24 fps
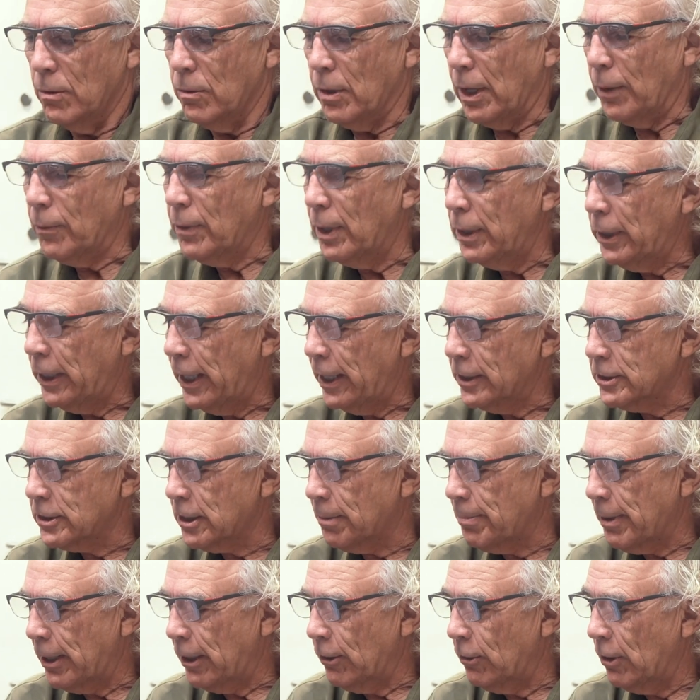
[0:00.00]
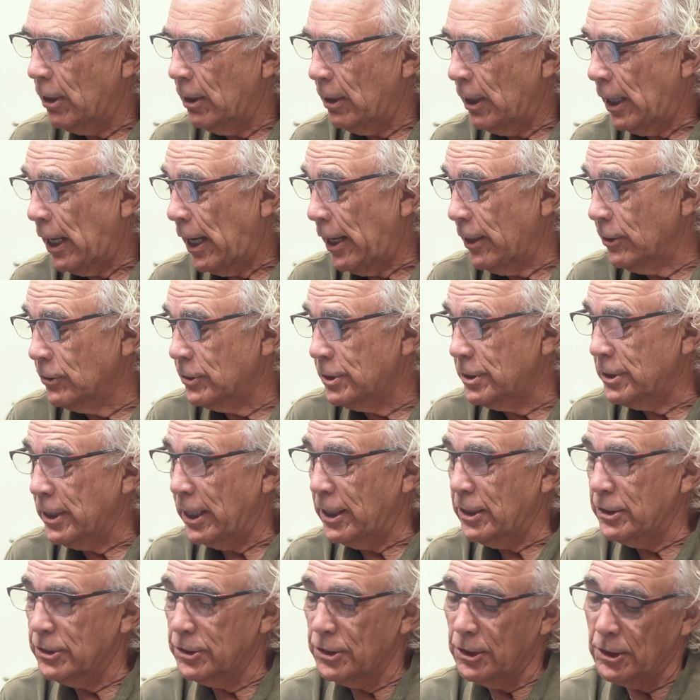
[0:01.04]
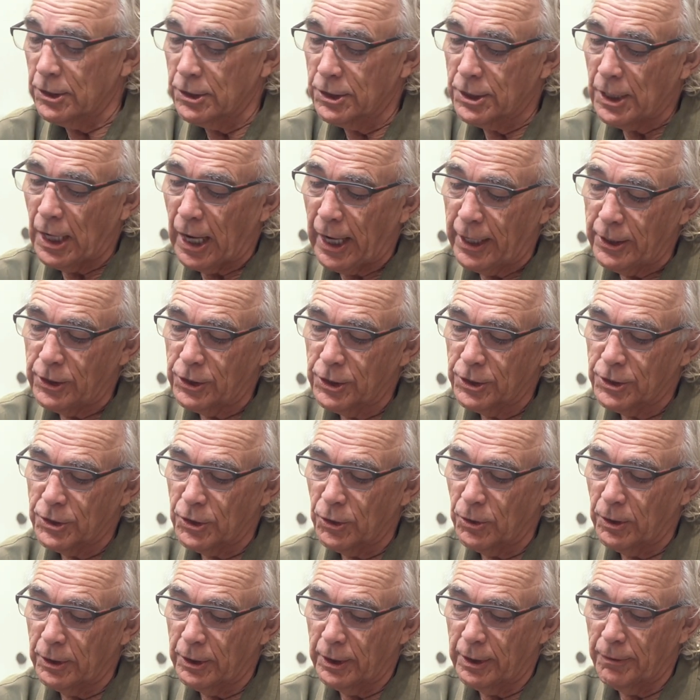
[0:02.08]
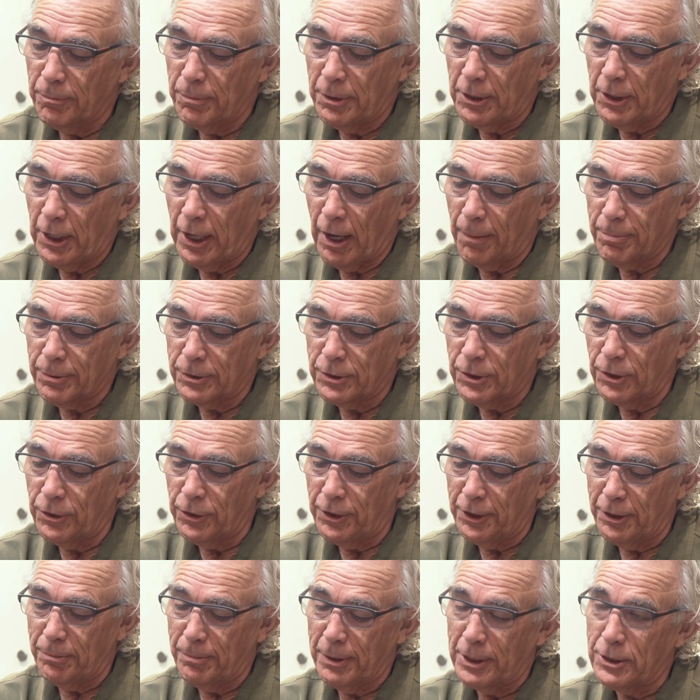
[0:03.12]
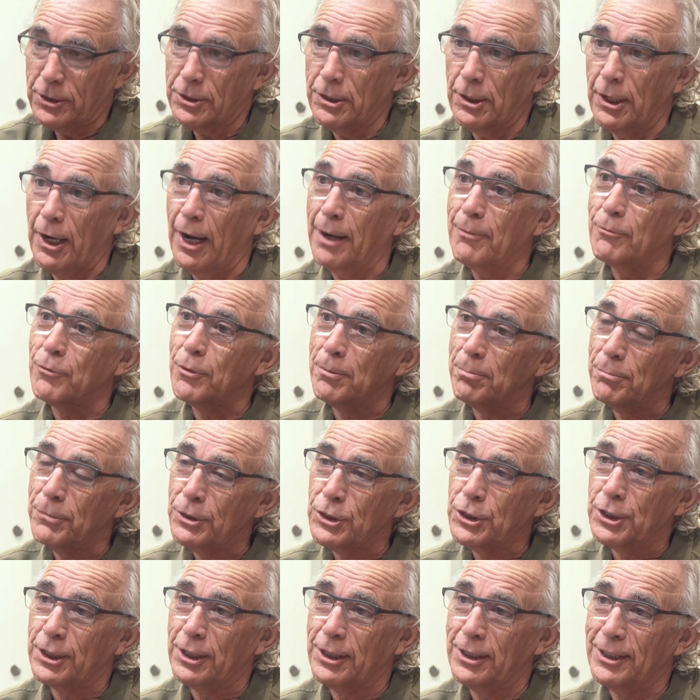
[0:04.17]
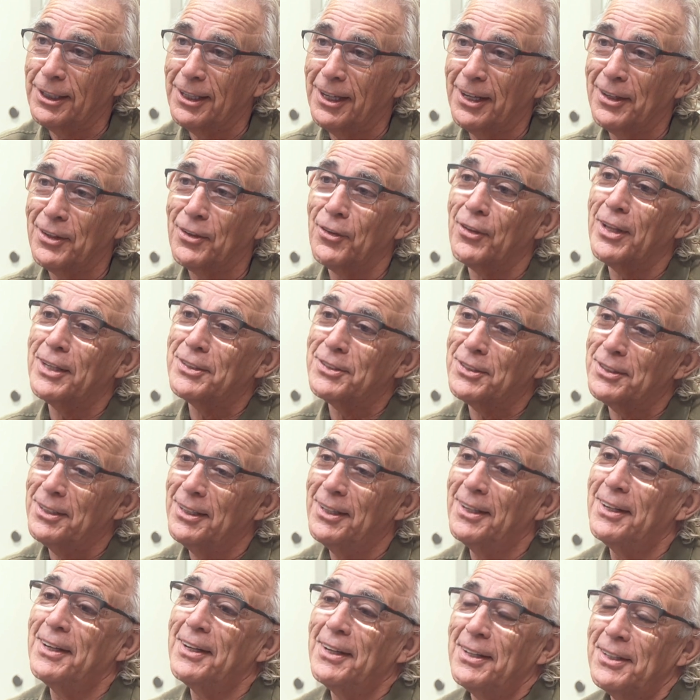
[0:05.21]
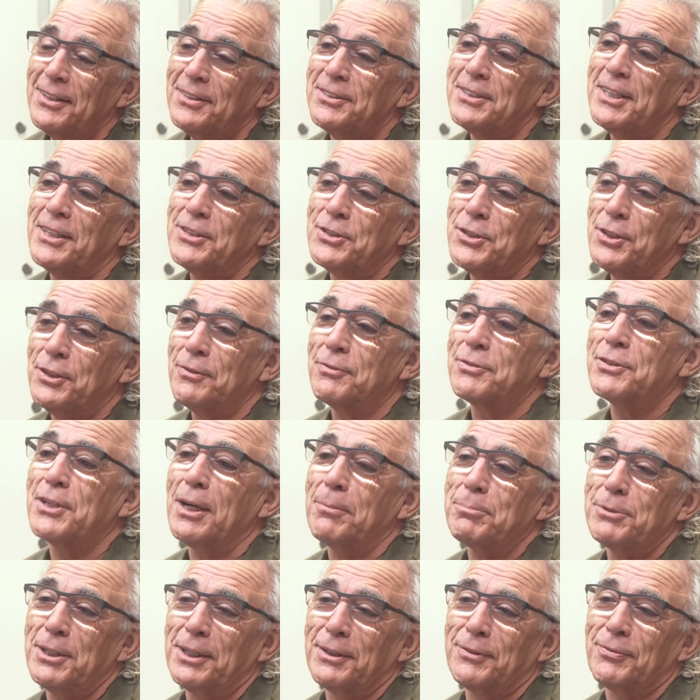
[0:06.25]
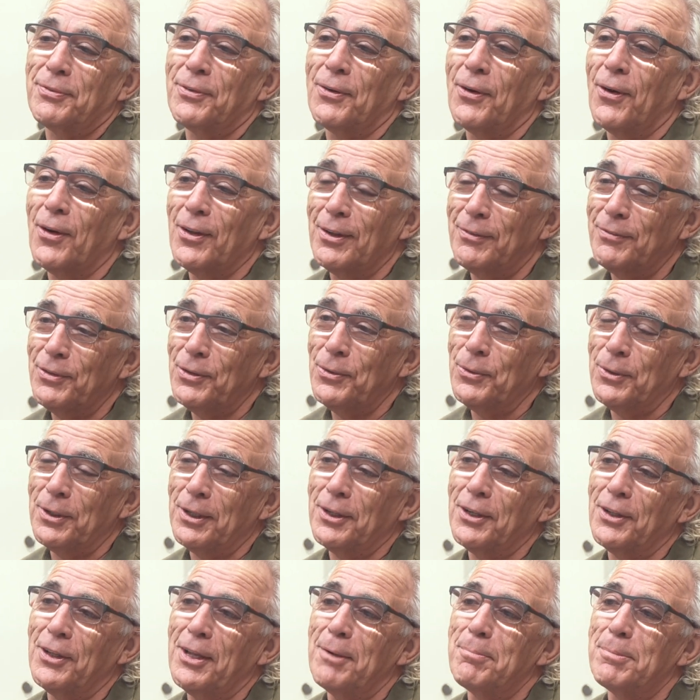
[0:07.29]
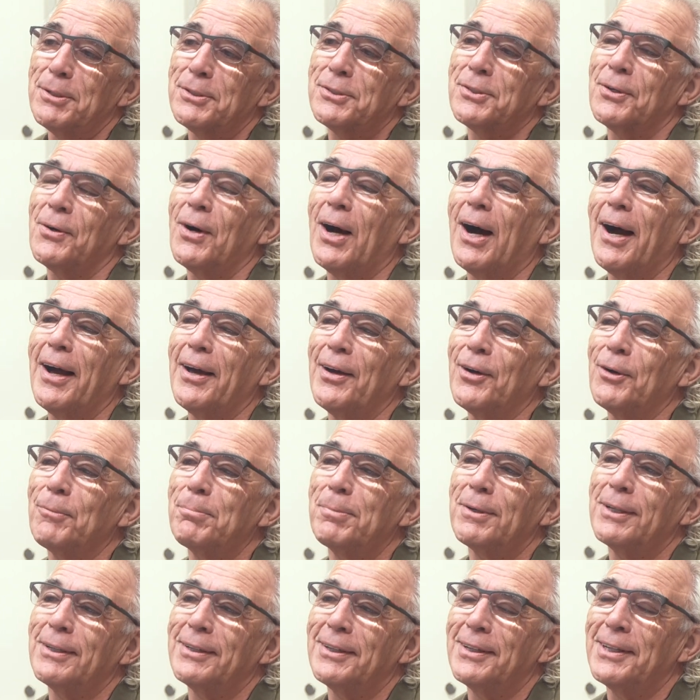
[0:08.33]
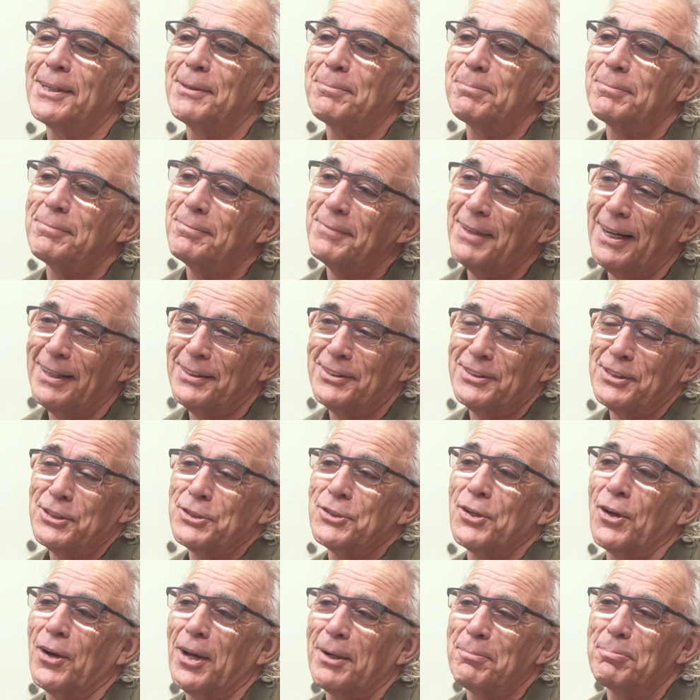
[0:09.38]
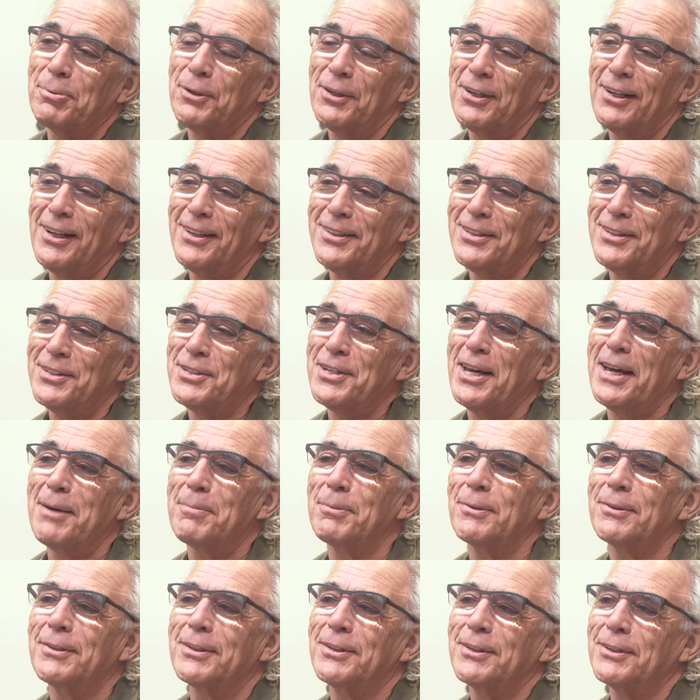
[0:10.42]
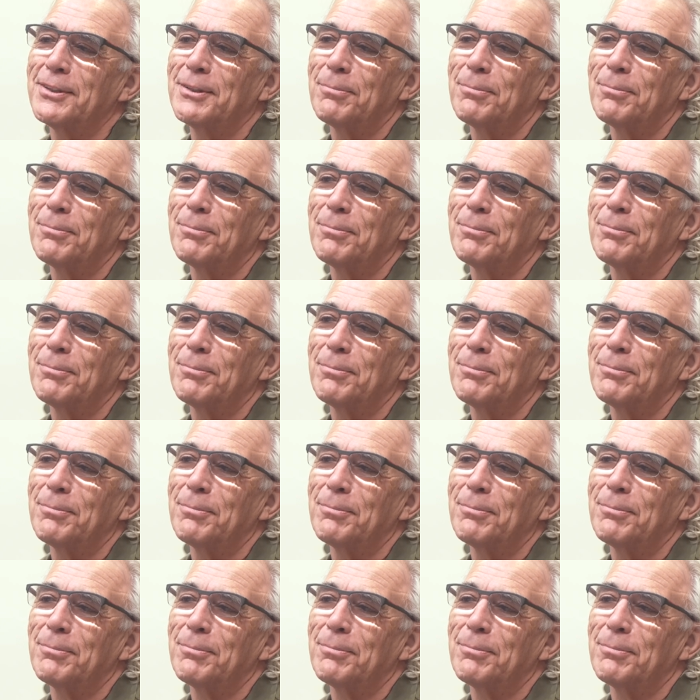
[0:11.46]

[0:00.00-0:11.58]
Well, I wanted to ask about Ohio State as an aside, just so it'd give me the opportunity to mention that I'm from Michigan, and I know that's a sensitive subject for all of you in Columbus, Ohio, but I just thought I'd put it on the table there at